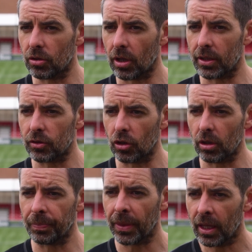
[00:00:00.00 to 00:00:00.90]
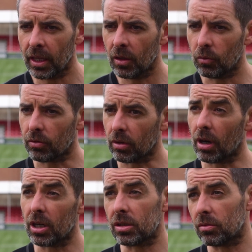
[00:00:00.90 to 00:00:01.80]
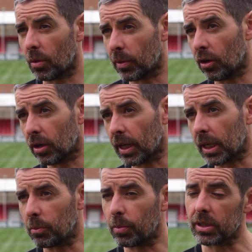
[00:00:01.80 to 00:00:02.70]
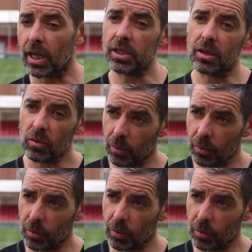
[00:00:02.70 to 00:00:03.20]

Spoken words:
into them with regards to what we look like in possession,